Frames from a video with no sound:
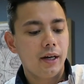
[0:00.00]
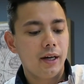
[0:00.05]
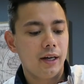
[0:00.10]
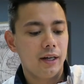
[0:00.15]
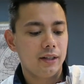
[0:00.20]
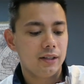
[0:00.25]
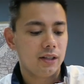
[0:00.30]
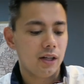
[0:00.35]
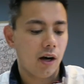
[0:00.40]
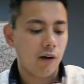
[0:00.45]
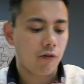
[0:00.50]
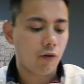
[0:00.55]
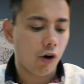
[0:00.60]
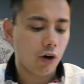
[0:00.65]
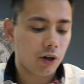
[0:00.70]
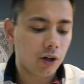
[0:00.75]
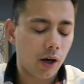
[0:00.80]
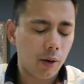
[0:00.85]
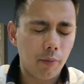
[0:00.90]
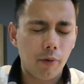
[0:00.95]
is that I've
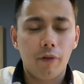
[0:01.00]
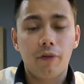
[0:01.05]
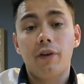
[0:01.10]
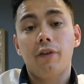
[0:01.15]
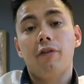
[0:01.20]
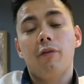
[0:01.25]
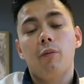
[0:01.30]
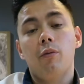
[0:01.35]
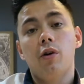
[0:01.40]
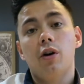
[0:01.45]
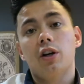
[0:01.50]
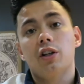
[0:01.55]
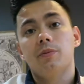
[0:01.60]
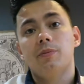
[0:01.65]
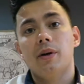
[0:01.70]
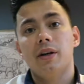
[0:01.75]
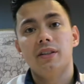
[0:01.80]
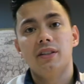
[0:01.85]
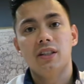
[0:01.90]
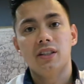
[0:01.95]
got a number of different
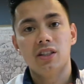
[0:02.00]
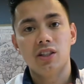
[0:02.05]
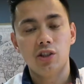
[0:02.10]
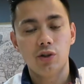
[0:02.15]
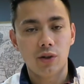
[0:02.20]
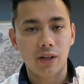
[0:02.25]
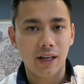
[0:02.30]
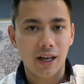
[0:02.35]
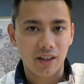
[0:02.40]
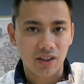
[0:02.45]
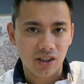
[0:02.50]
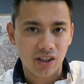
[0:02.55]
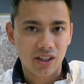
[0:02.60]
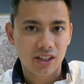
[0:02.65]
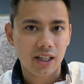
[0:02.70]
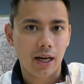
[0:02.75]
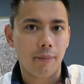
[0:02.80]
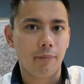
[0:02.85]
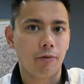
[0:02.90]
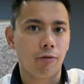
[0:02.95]
workspaces, and you can actually
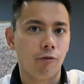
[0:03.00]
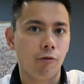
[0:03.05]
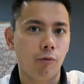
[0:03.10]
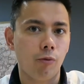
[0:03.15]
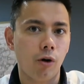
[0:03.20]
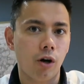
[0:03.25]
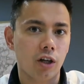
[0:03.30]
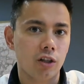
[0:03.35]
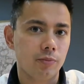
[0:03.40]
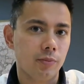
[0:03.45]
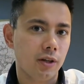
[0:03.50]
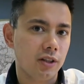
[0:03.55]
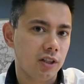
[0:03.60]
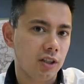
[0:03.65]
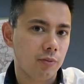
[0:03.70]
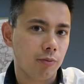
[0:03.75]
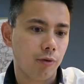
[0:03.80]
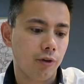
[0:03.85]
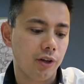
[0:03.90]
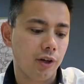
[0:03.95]
tab through
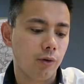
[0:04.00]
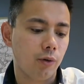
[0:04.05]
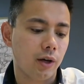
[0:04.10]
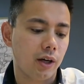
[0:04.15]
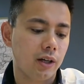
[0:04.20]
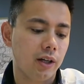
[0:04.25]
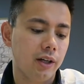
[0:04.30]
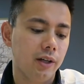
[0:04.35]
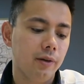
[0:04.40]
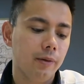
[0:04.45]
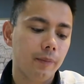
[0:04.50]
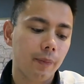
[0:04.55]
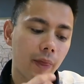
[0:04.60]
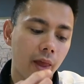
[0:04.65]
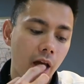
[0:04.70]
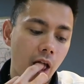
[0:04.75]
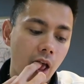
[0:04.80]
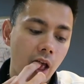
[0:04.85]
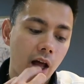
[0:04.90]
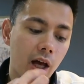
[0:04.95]
workspaces pretty quickly.
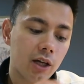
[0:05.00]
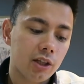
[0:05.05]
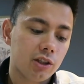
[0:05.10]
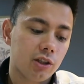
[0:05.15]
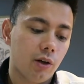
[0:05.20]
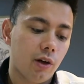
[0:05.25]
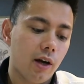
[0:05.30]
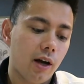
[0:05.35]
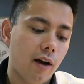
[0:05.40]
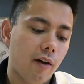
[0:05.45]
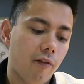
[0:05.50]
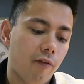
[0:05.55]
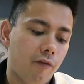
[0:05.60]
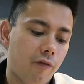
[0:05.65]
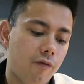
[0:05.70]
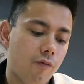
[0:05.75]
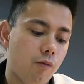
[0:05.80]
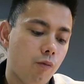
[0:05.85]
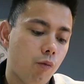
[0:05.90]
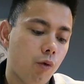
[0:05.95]
So I have
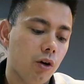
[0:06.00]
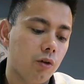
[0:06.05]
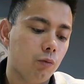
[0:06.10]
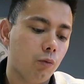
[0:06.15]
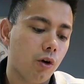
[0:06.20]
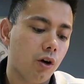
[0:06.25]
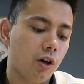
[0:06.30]
one